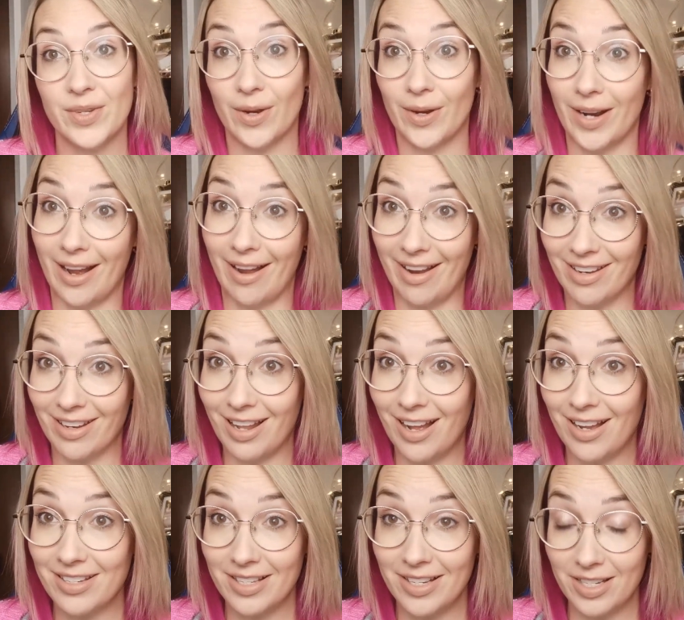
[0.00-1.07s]
Alright, and
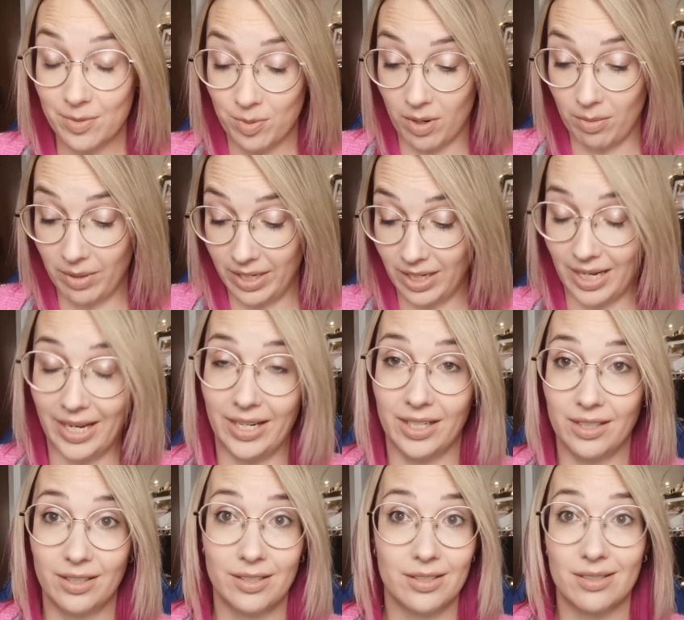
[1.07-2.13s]
lastly is probably
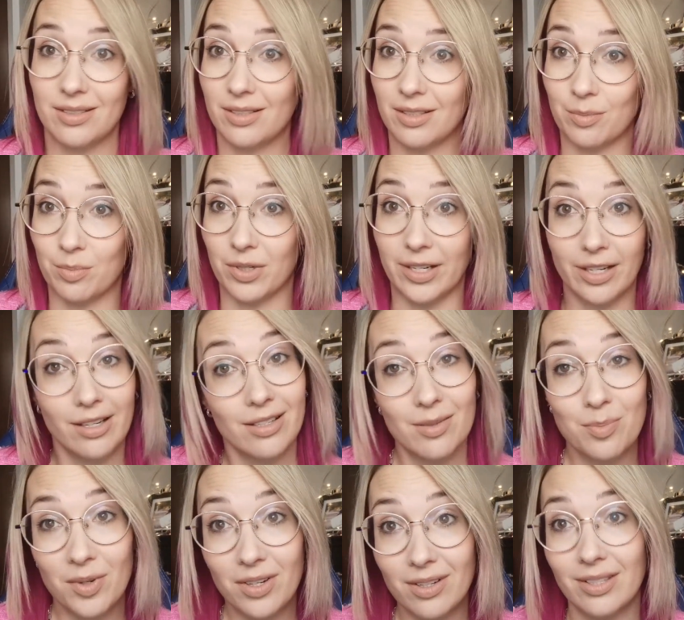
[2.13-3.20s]
like the
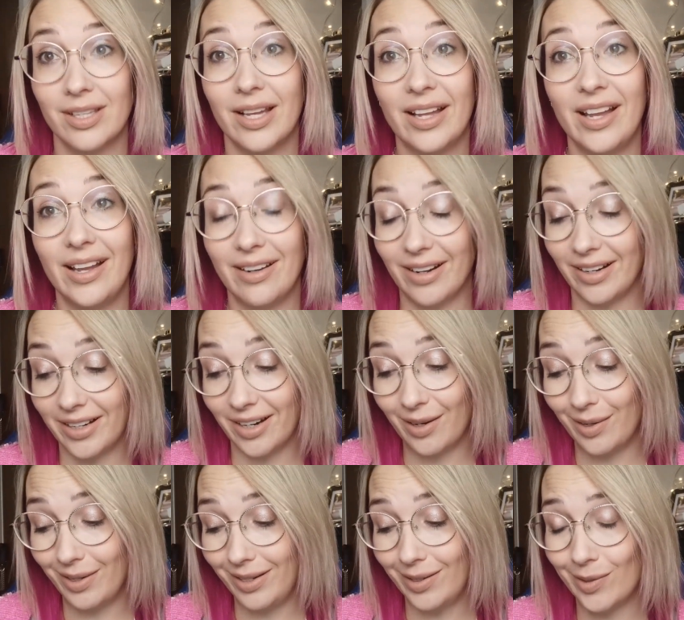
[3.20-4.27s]
prettiest book that I
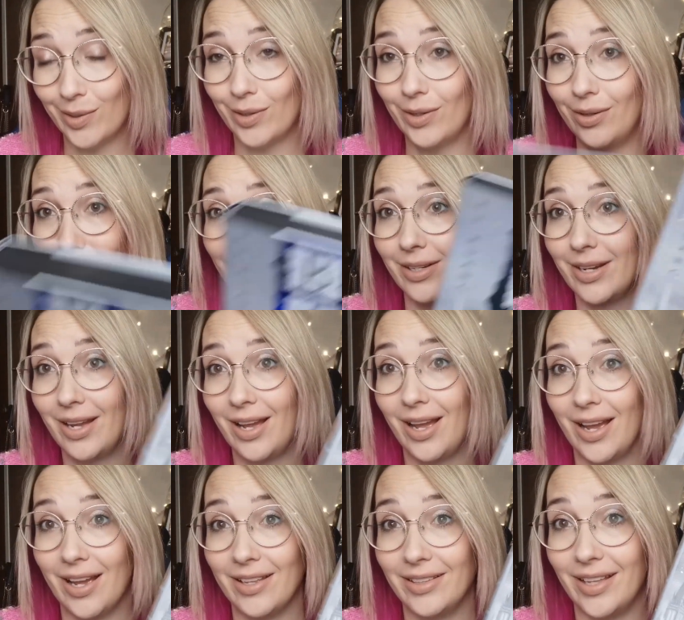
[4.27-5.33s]
currently own,
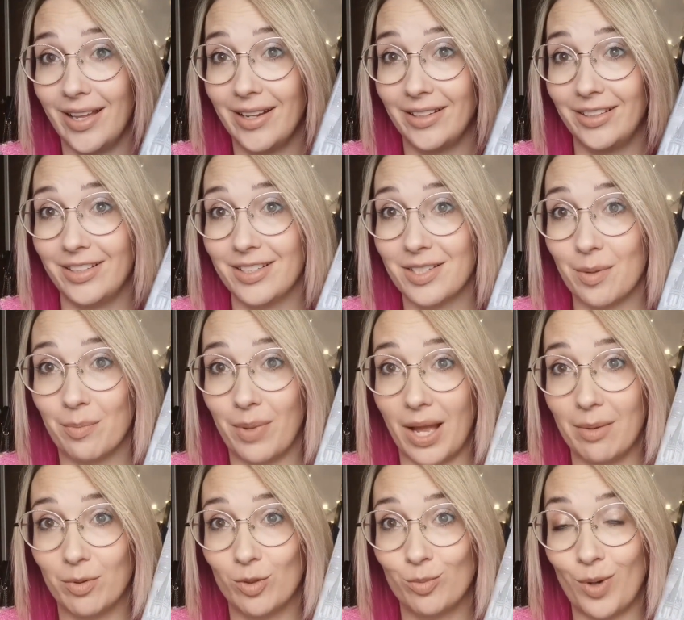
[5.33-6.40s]
and that is
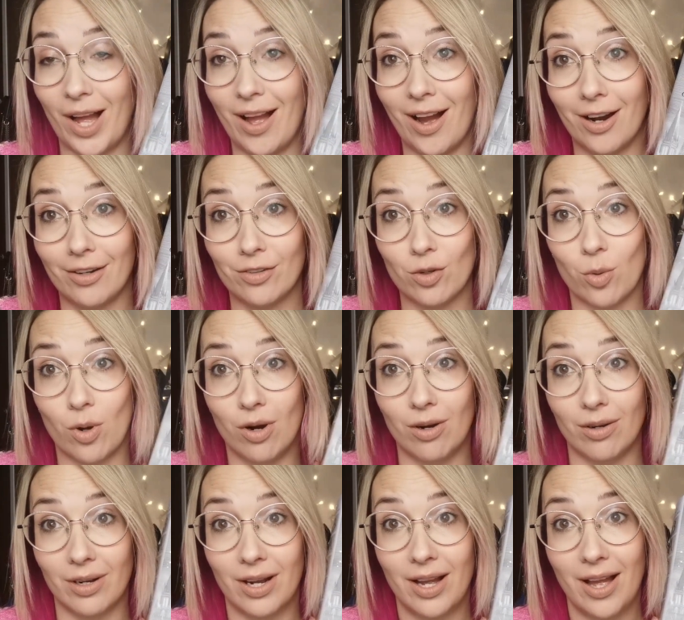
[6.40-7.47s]
Babel by R.F.
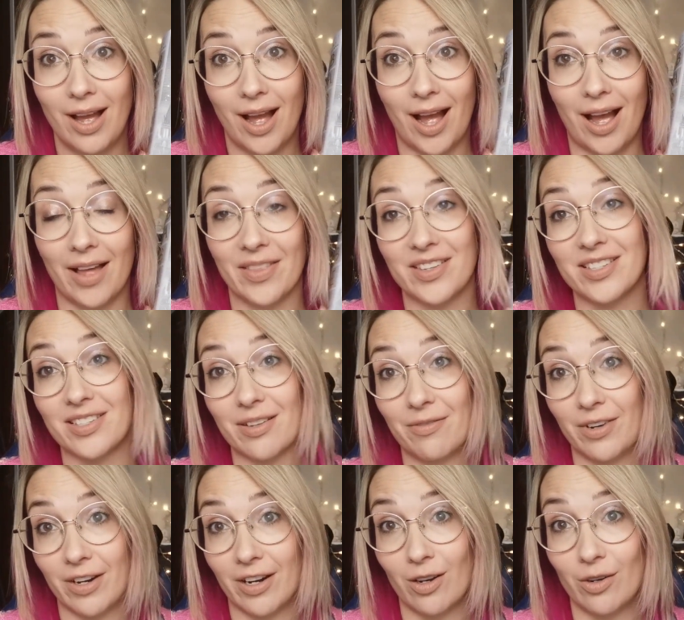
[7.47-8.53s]
Kuang. This is the
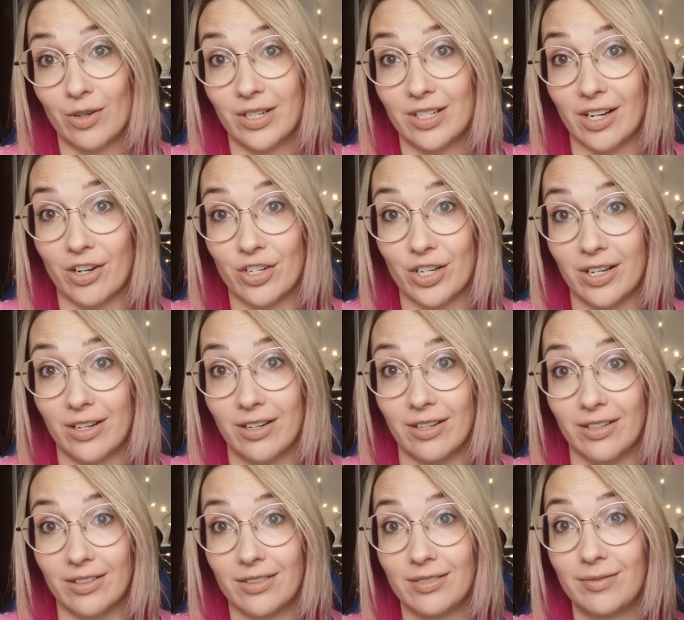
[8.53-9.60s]
Fairy Loot
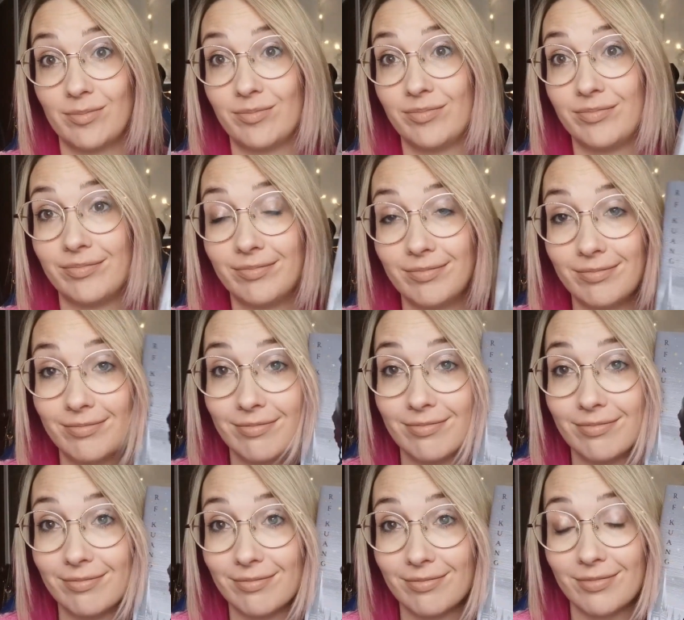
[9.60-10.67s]
edition.
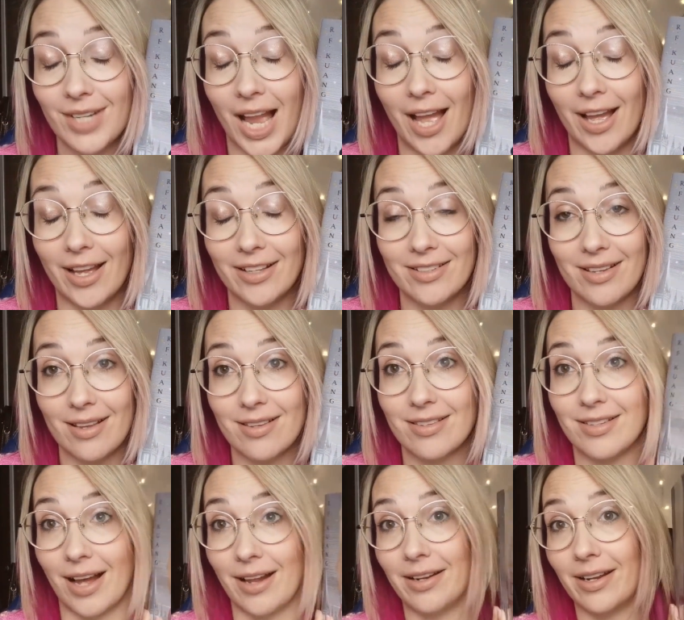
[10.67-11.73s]
It's
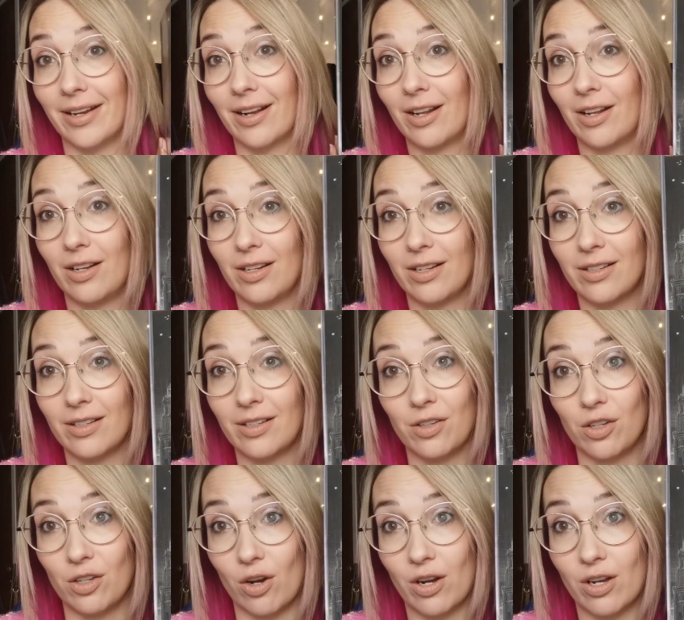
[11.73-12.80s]
stunning.
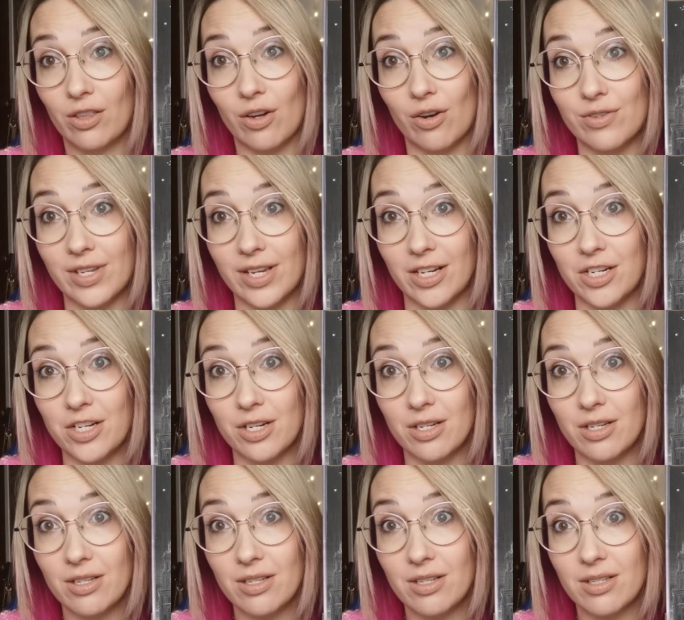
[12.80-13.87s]
Look at those
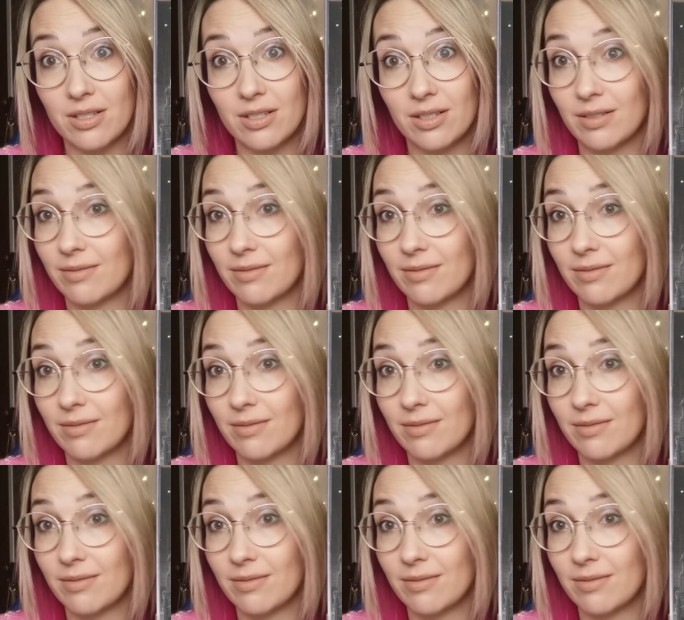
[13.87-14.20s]
edges.